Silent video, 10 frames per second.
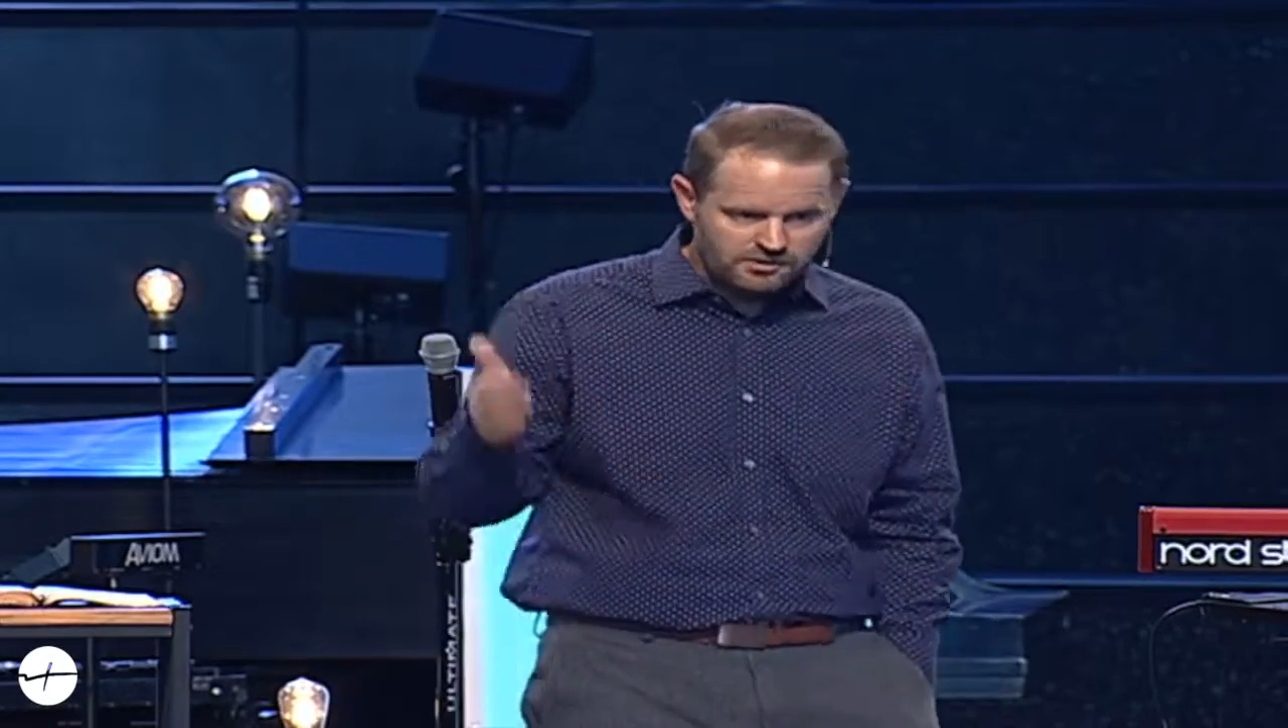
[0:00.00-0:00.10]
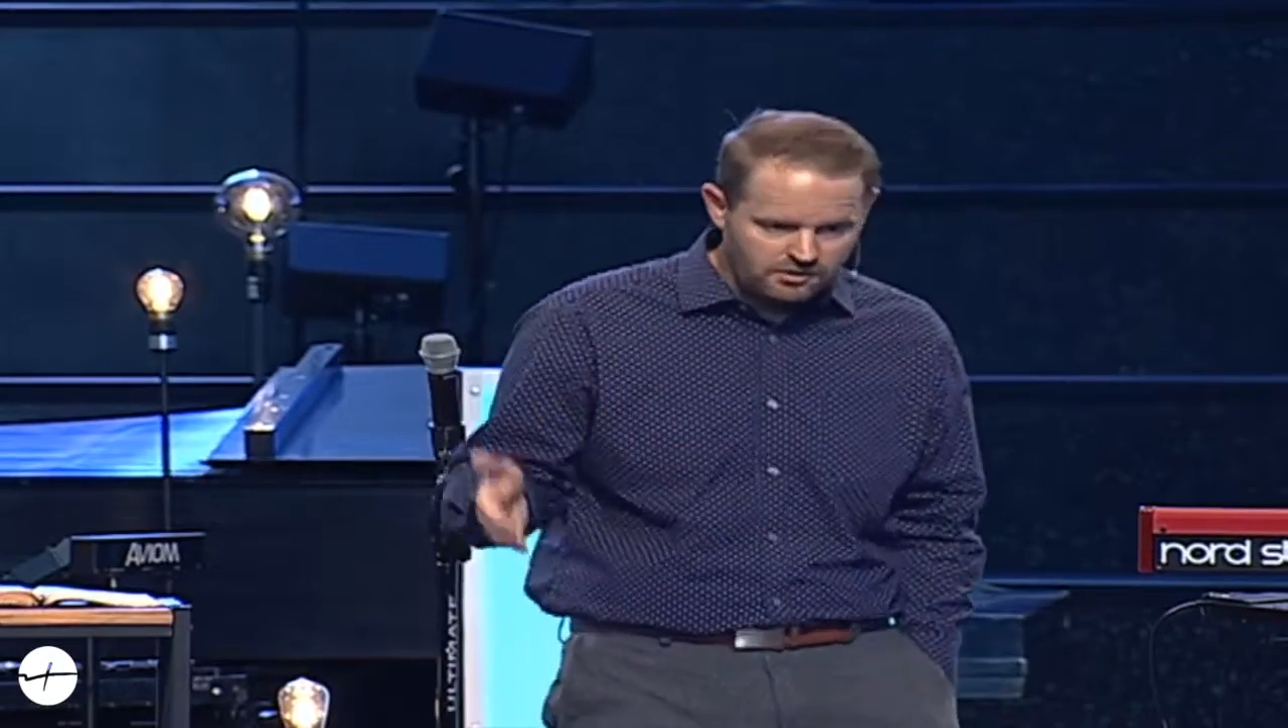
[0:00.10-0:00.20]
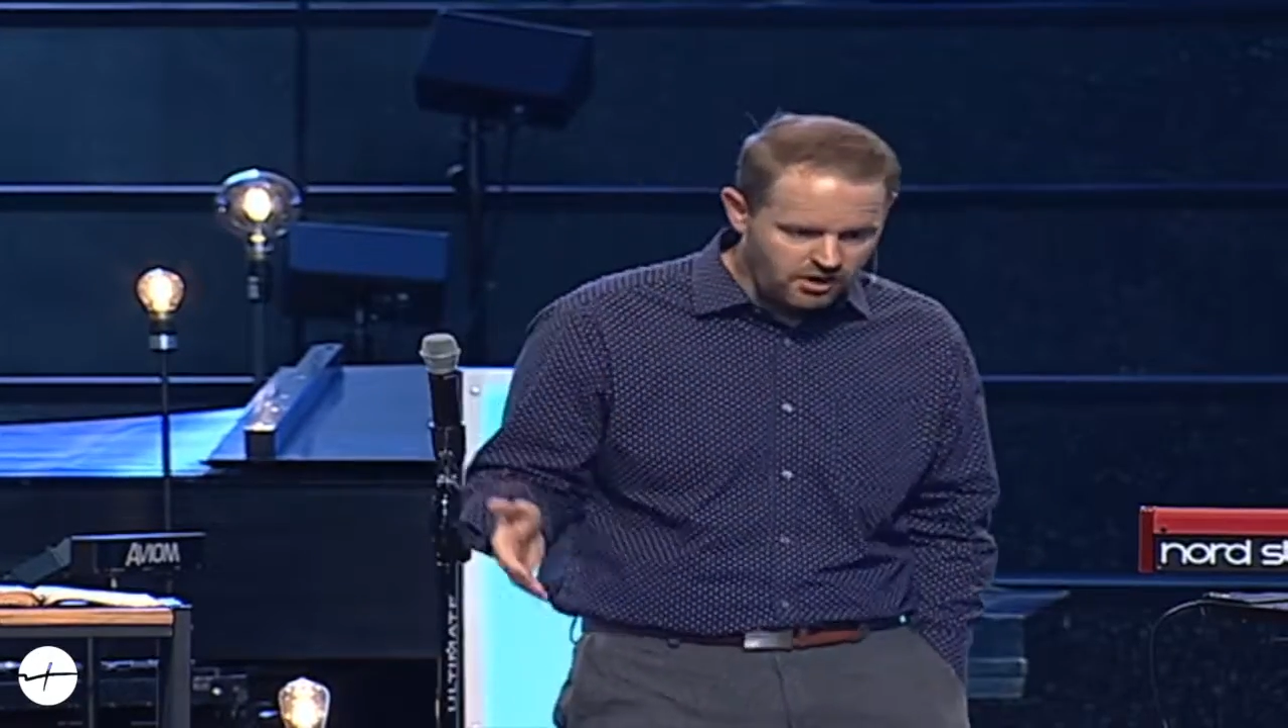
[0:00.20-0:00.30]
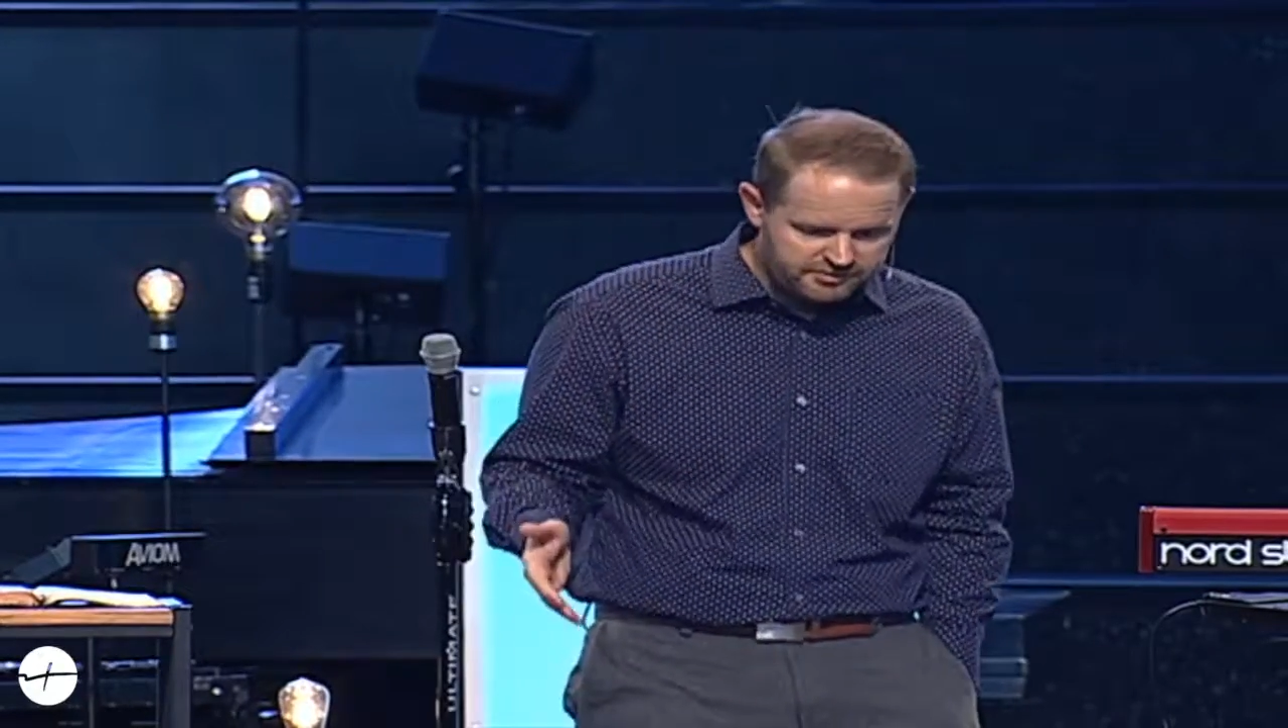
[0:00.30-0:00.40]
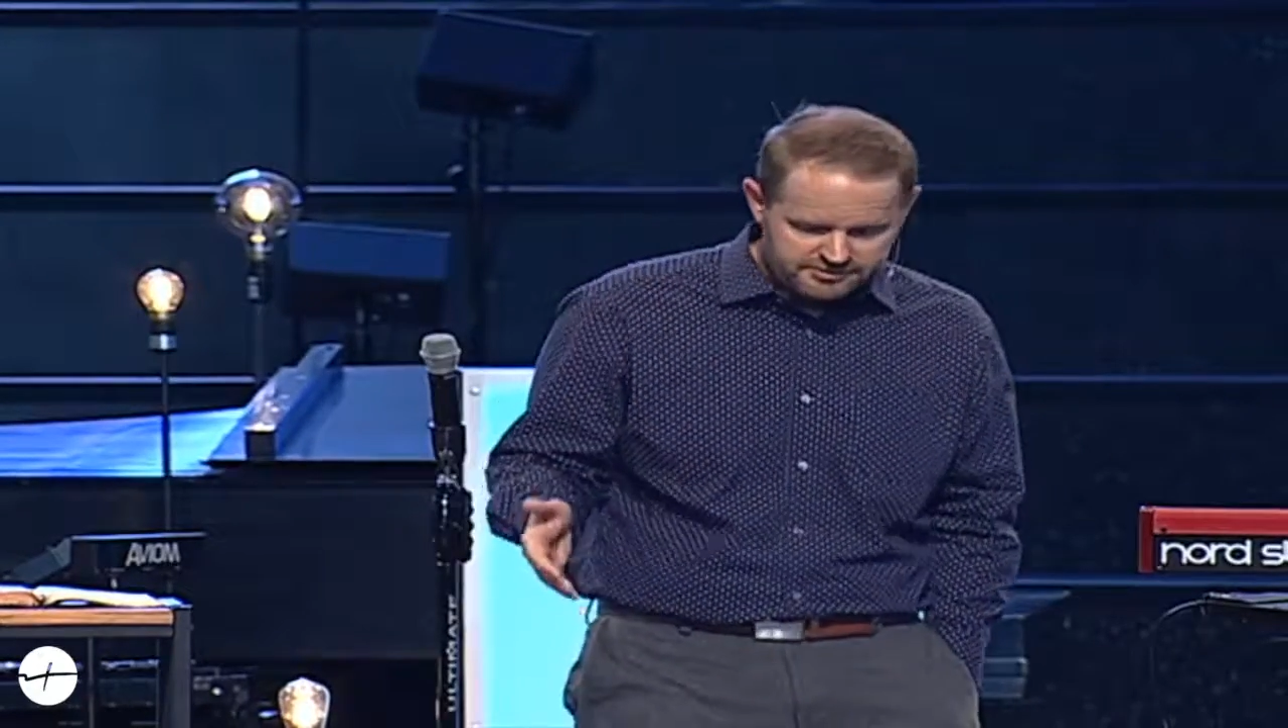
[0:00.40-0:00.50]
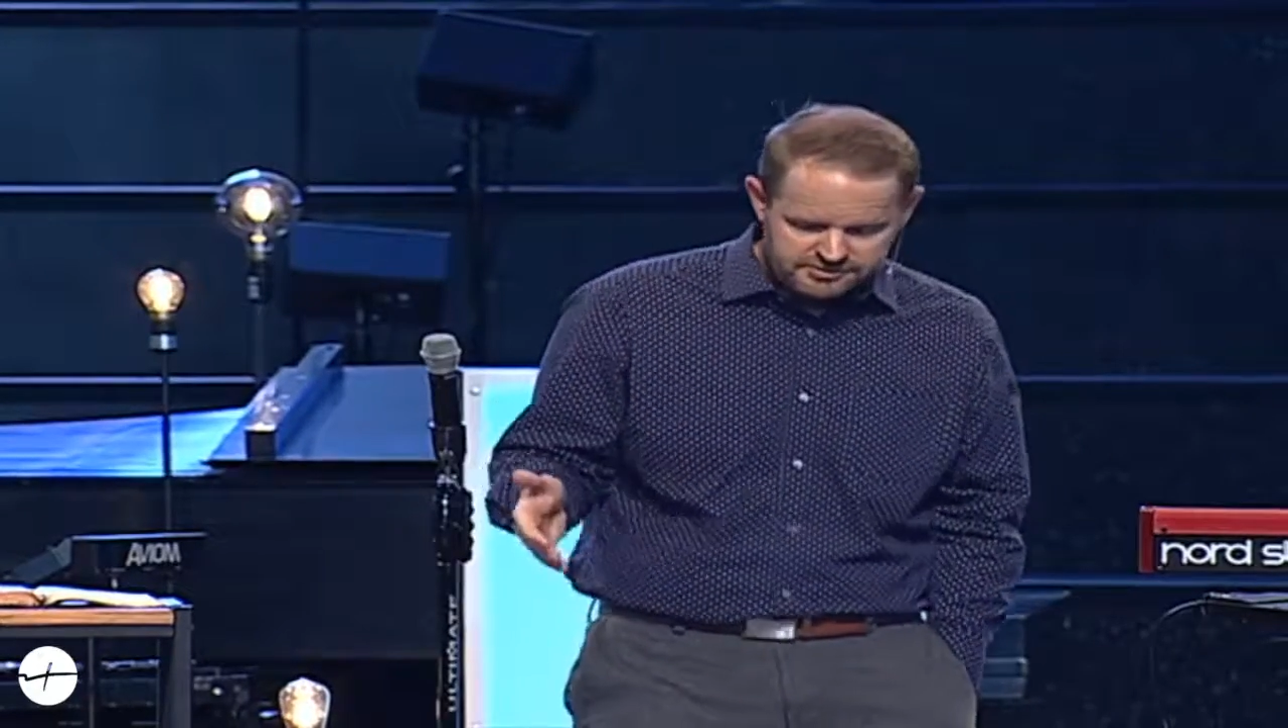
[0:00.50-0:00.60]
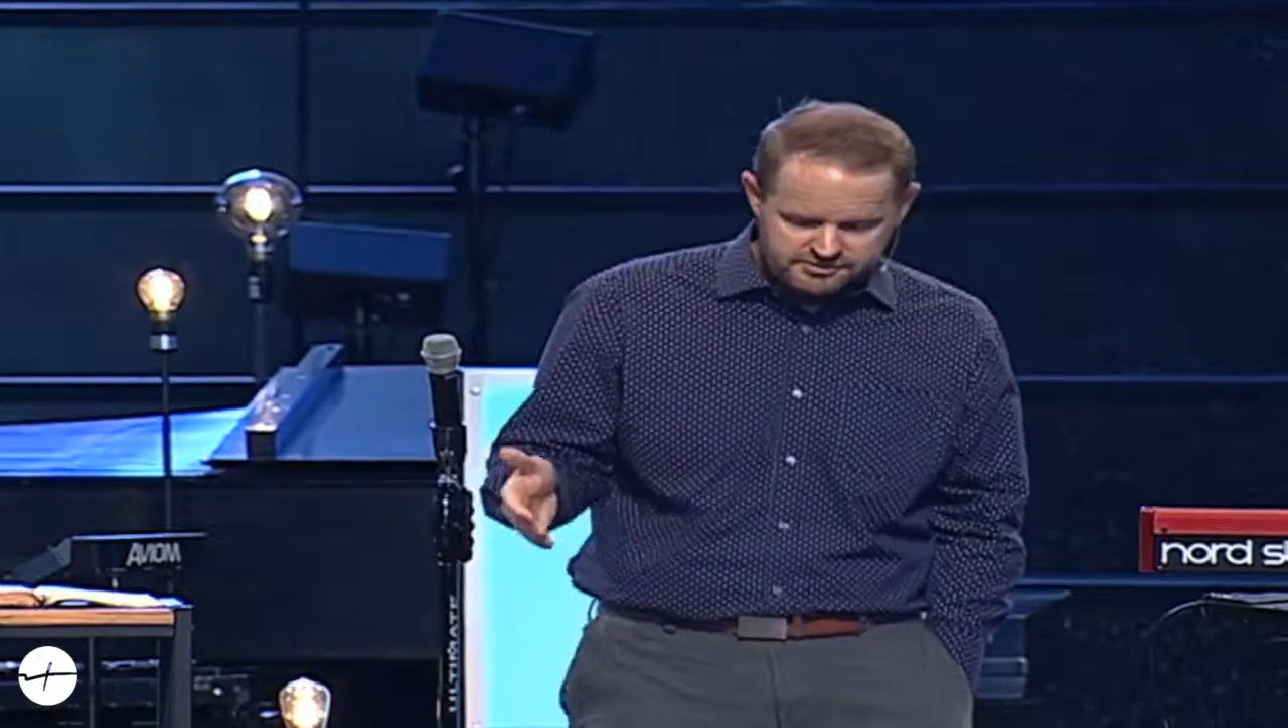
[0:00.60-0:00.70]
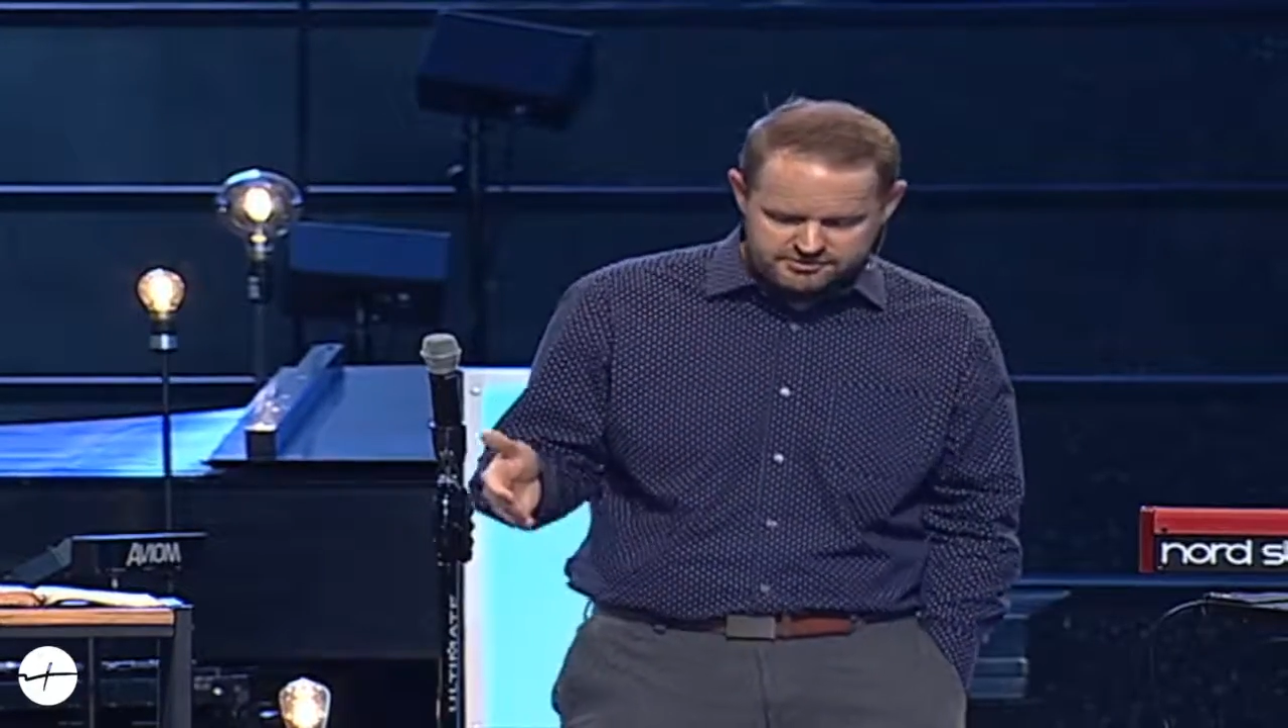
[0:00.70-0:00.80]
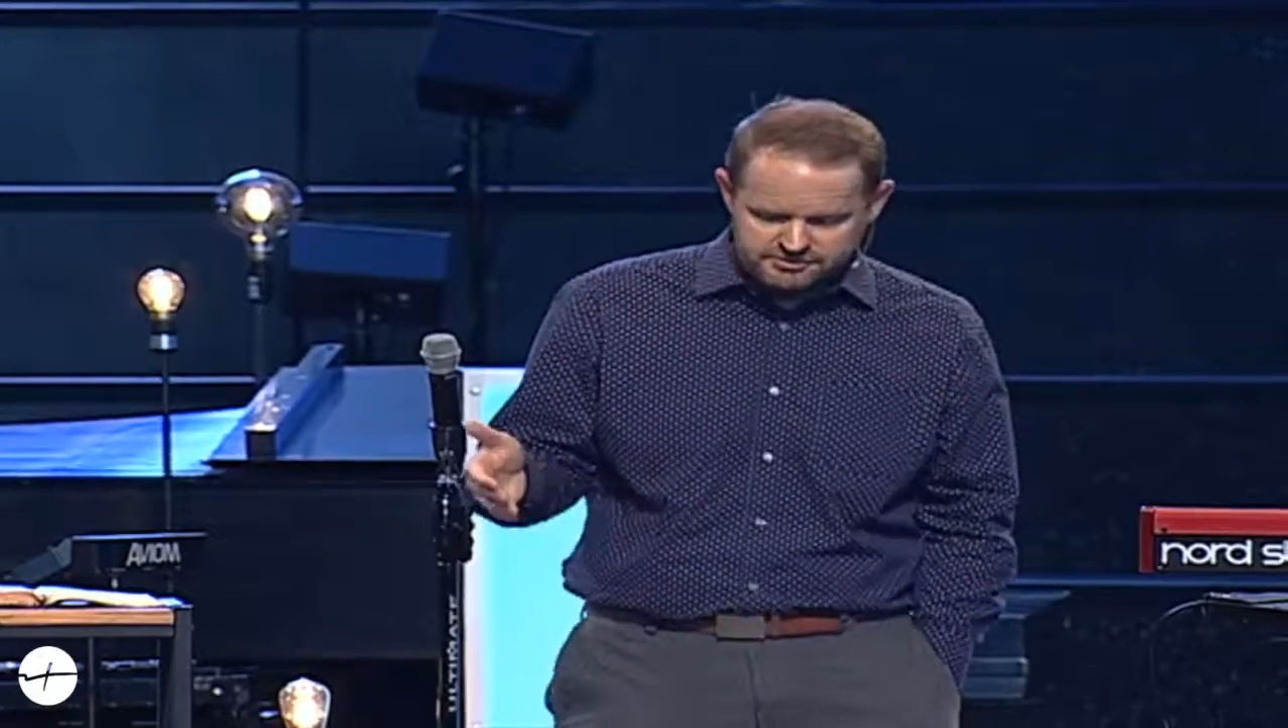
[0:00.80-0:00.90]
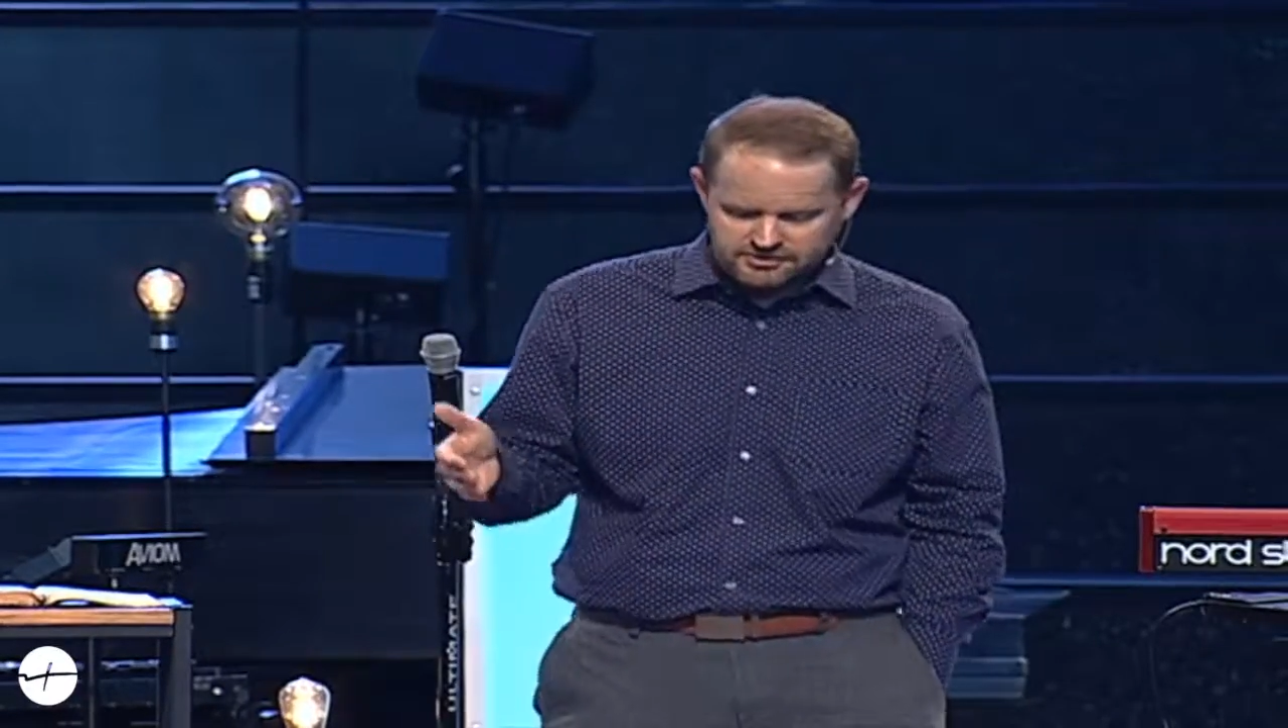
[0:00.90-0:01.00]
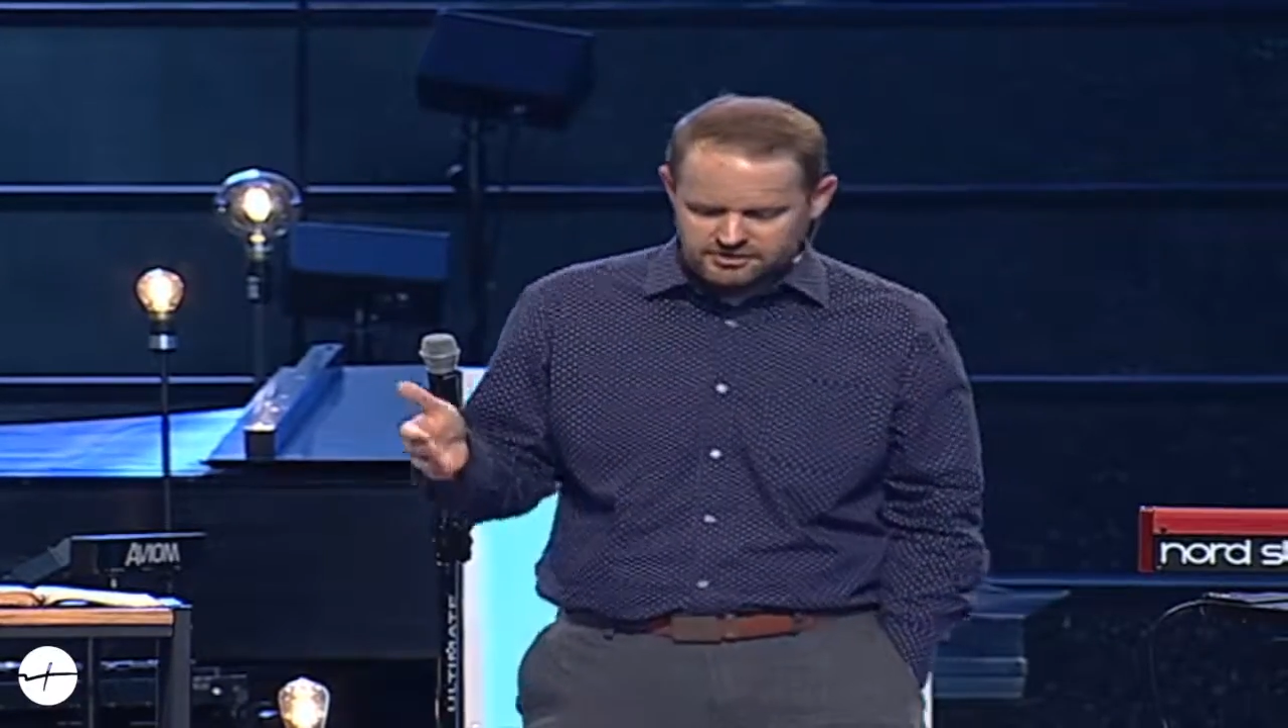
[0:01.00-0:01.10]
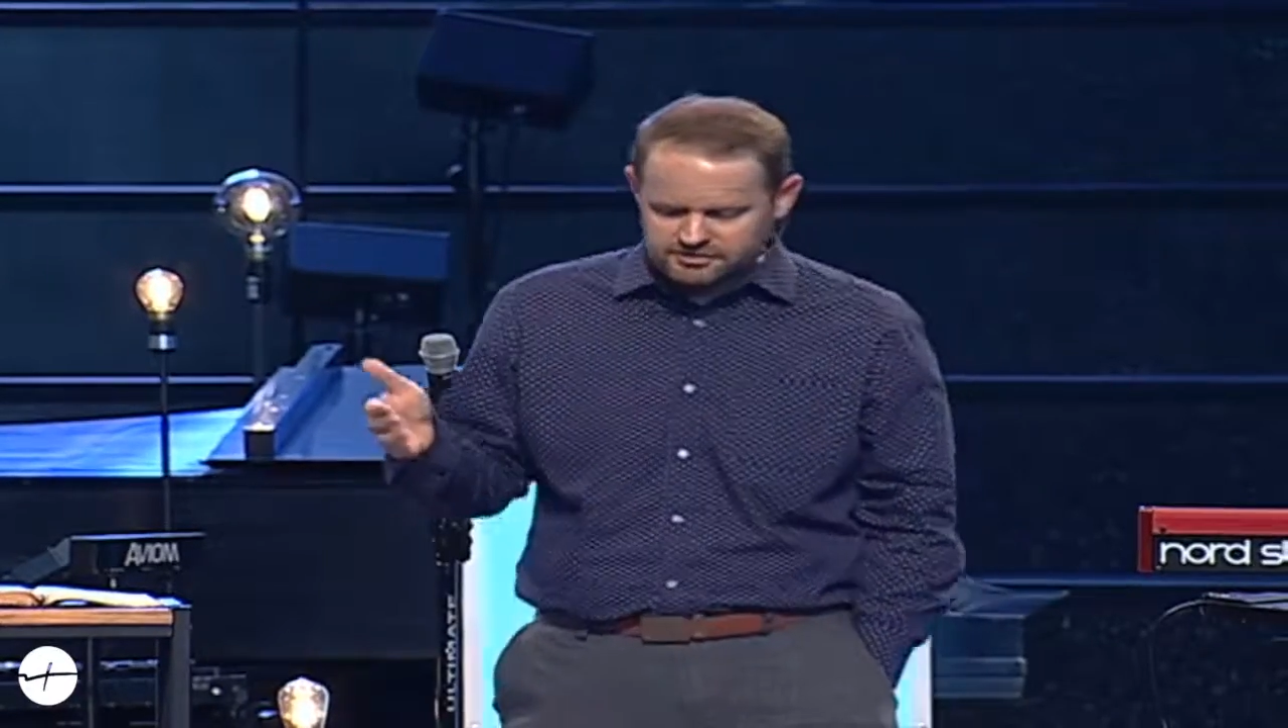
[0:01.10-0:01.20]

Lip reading: lostness,